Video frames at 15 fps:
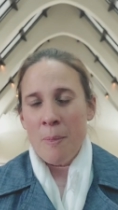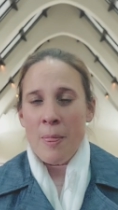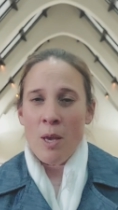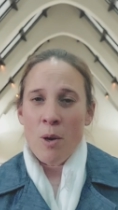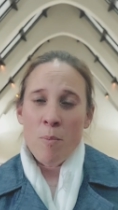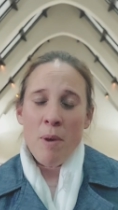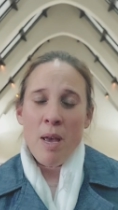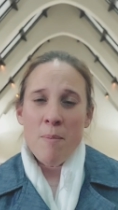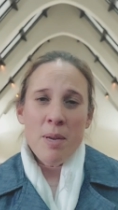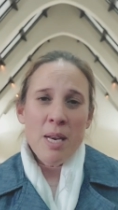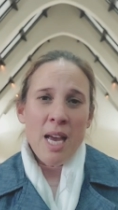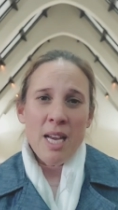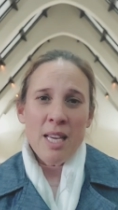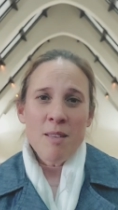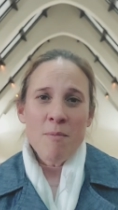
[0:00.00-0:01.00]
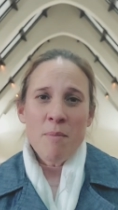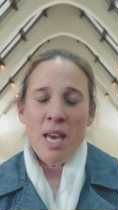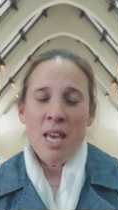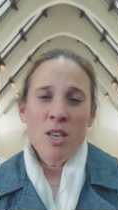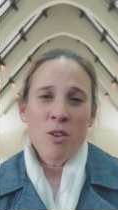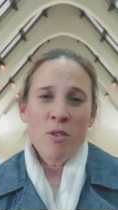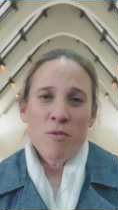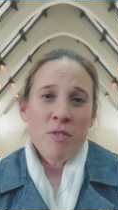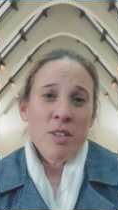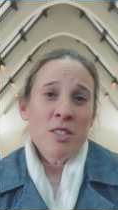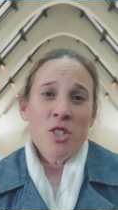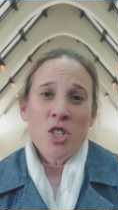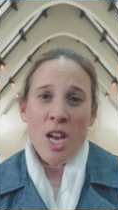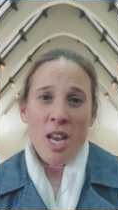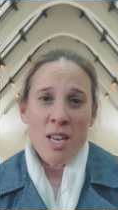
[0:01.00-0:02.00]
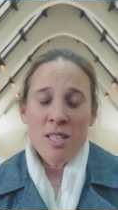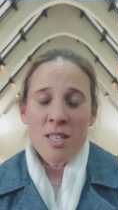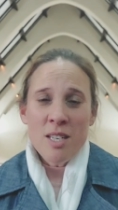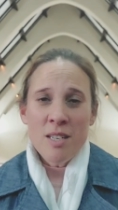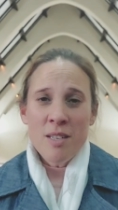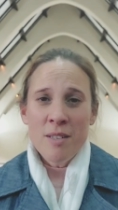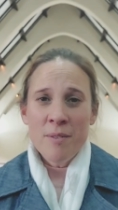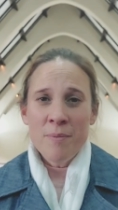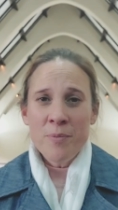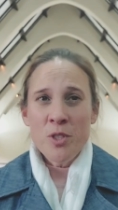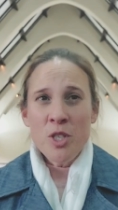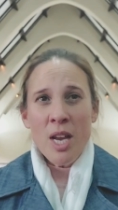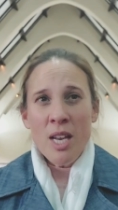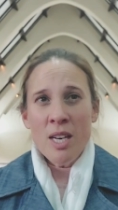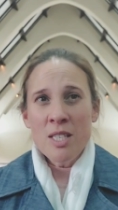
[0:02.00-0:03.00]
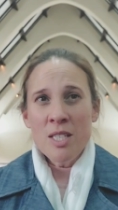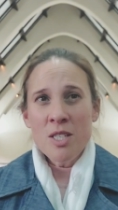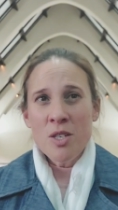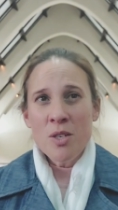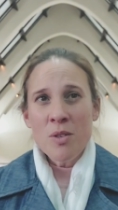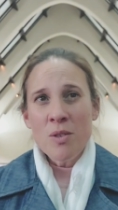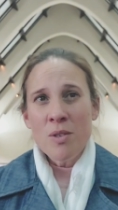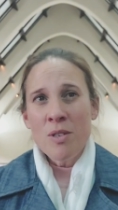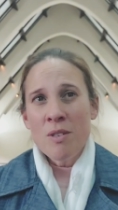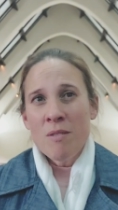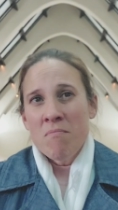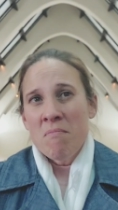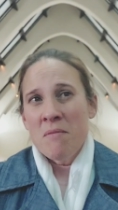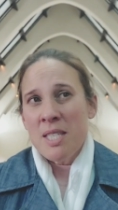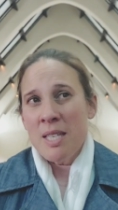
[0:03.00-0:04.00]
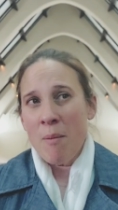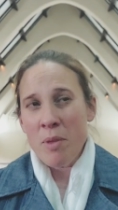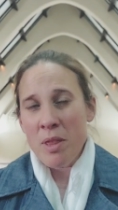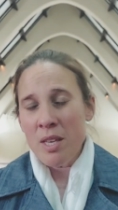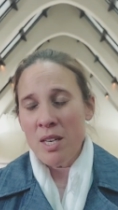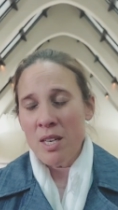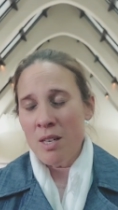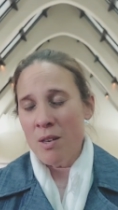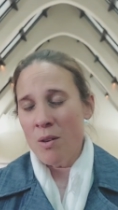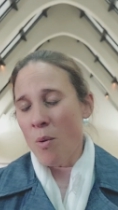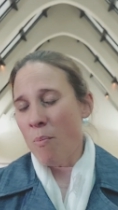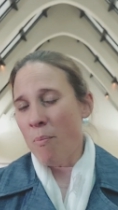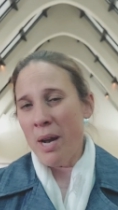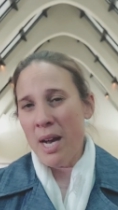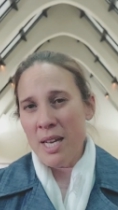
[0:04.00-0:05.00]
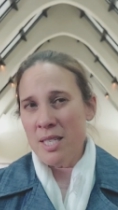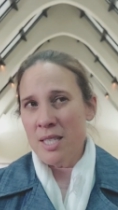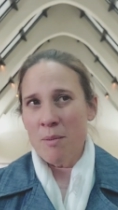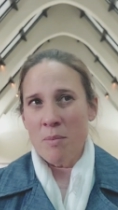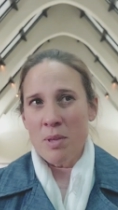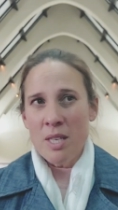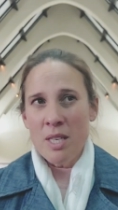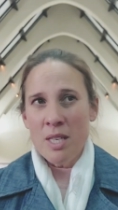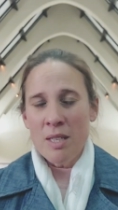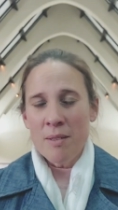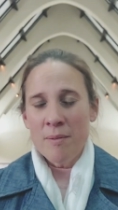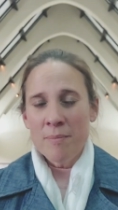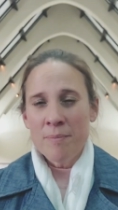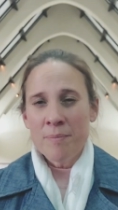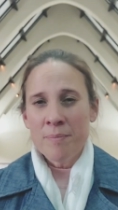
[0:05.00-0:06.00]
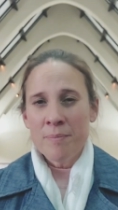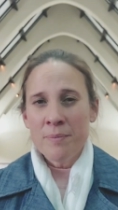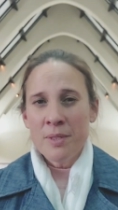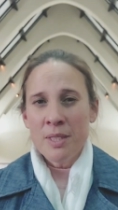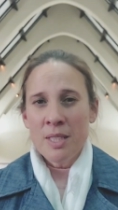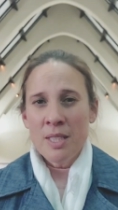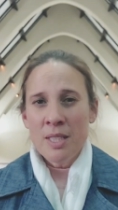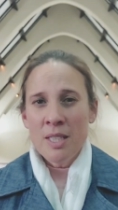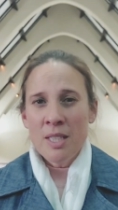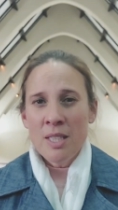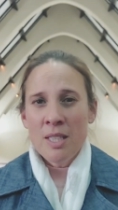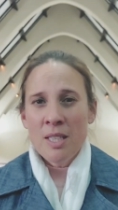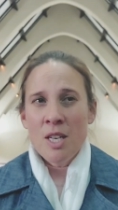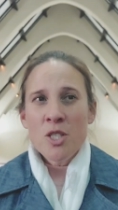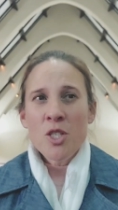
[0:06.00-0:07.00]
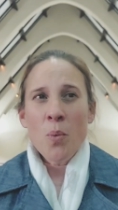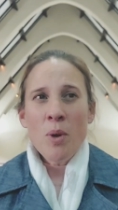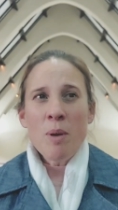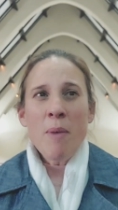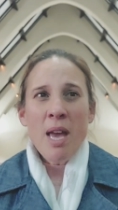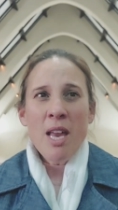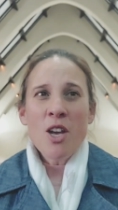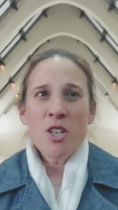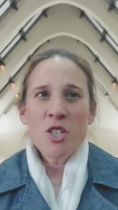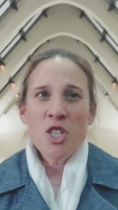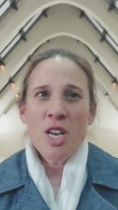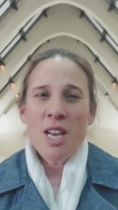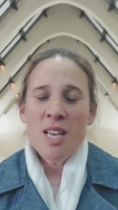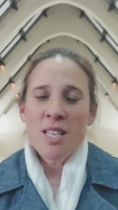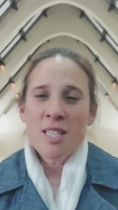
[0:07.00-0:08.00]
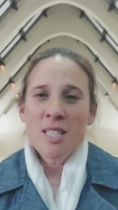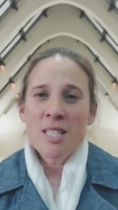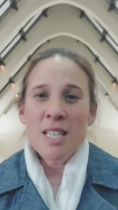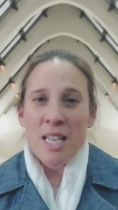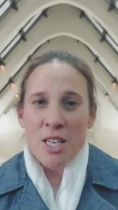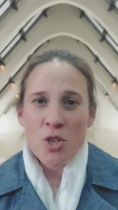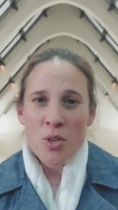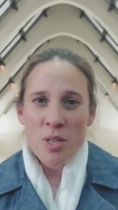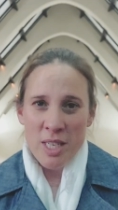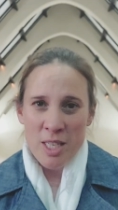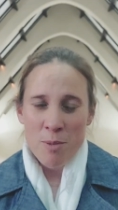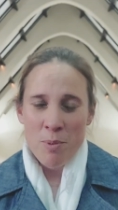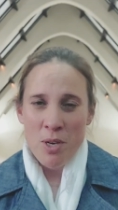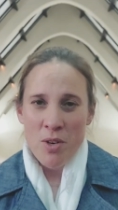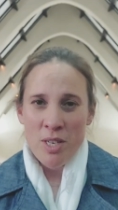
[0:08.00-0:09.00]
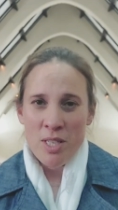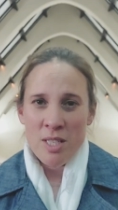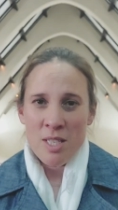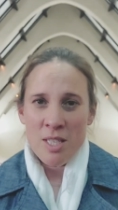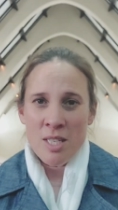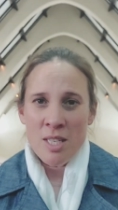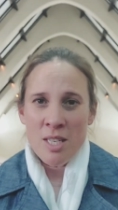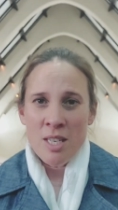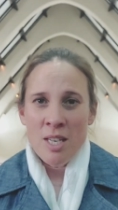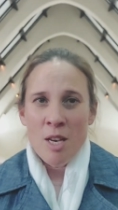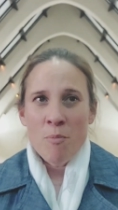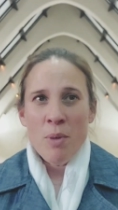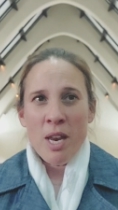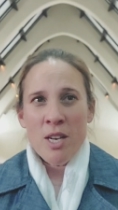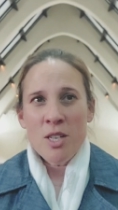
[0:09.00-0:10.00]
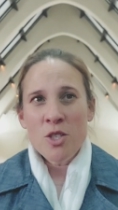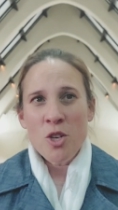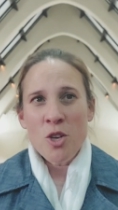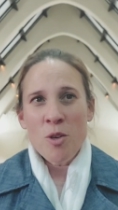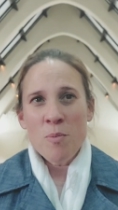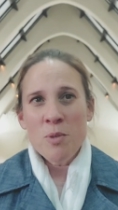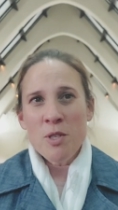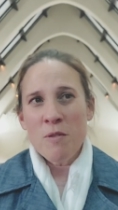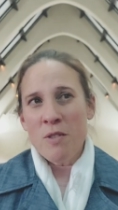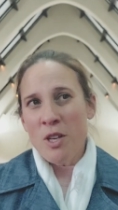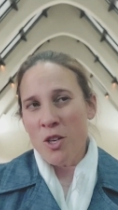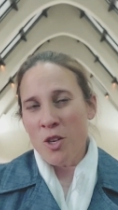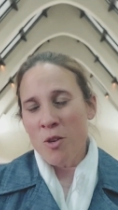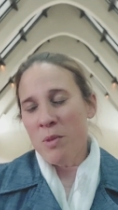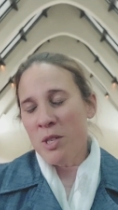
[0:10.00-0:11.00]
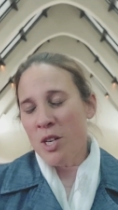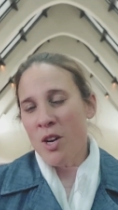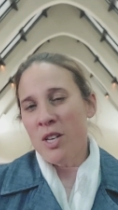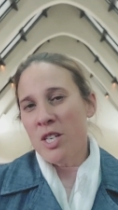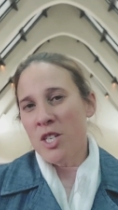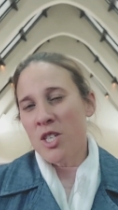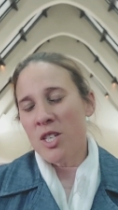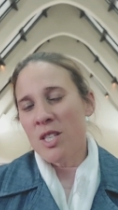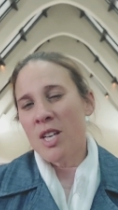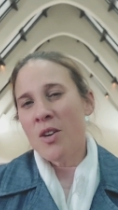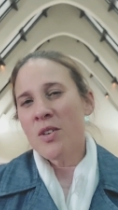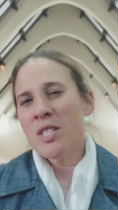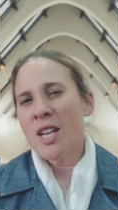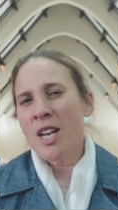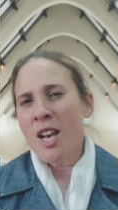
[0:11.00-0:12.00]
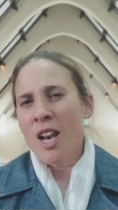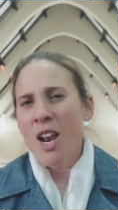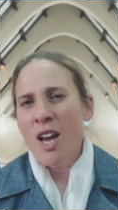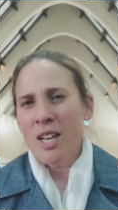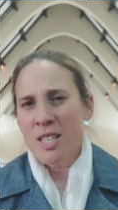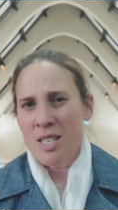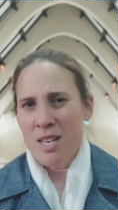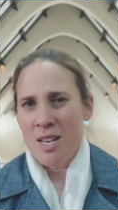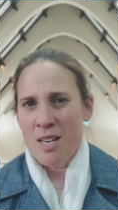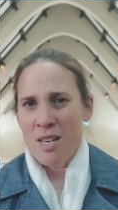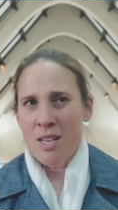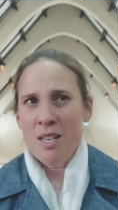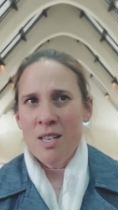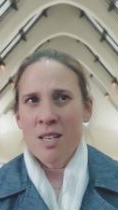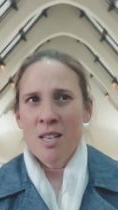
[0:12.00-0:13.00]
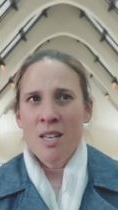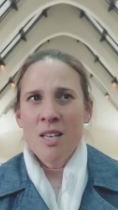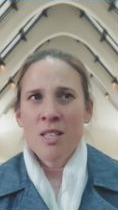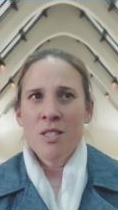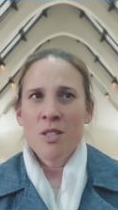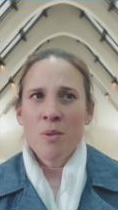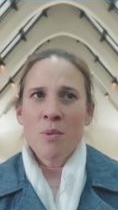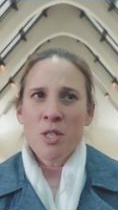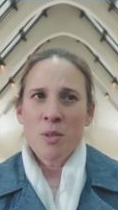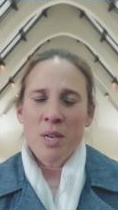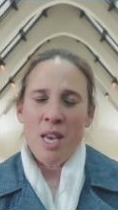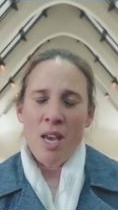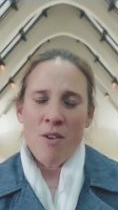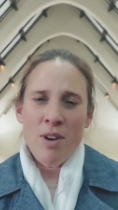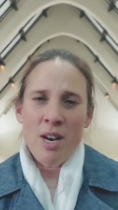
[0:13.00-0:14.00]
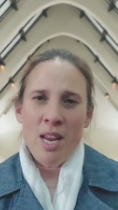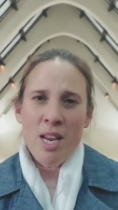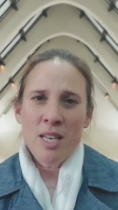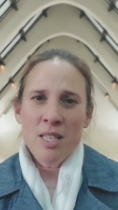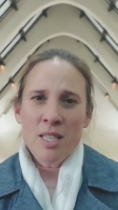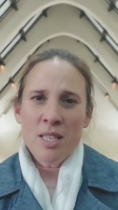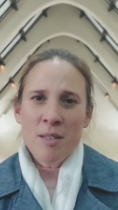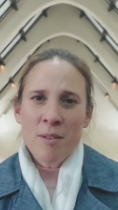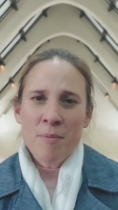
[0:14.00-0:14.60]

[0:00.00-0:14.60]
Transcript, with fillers: Or maybe, like the man, you feel chained, chained to something or by something. So we may not share his literal experience, but in terms of the human condition, there is a lot here to which we can relate.